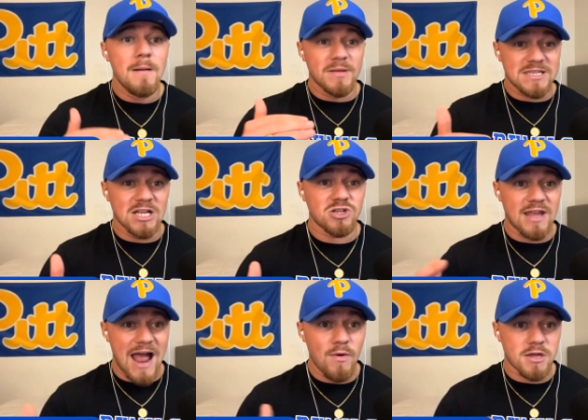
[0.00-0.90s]
potentially
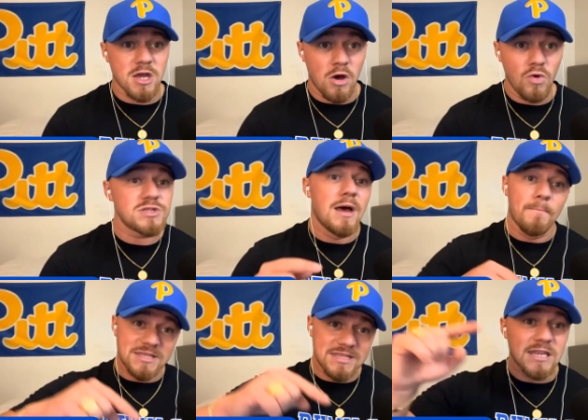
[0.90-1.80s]
how it goes.
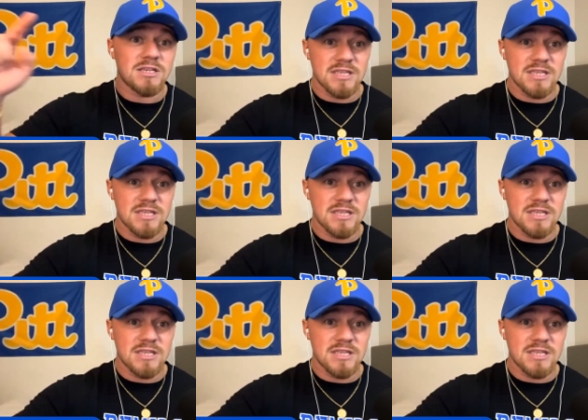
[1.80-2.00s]
But then it,